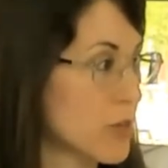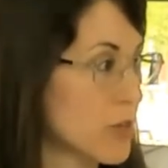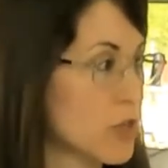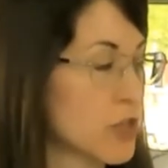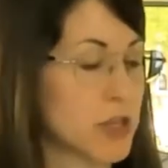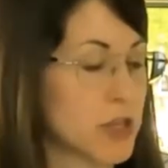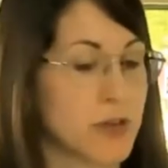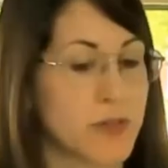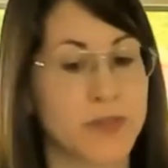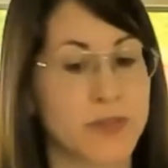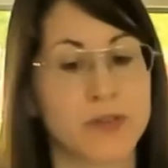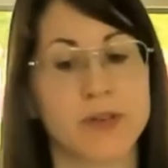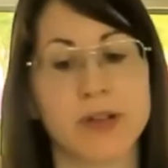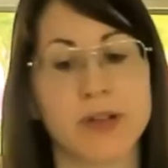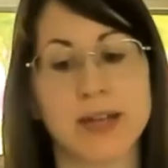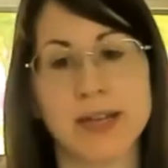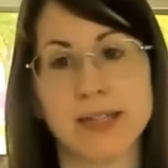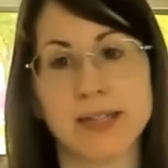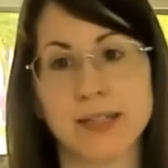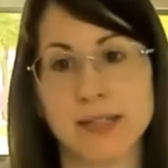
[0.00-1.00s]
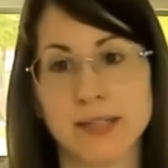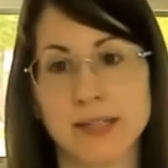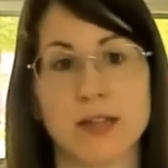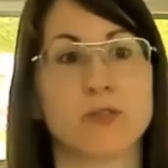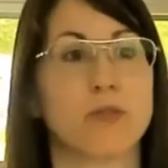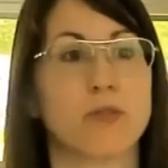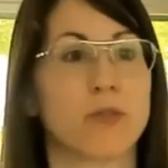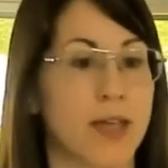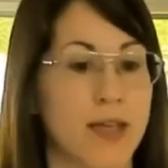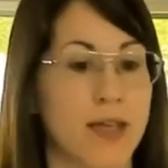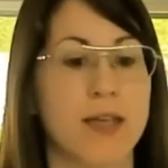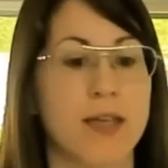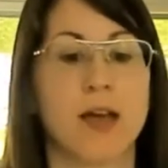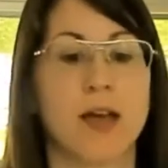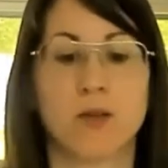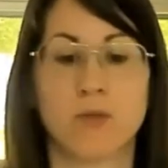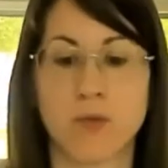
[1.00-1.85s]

each other and decide, okay, I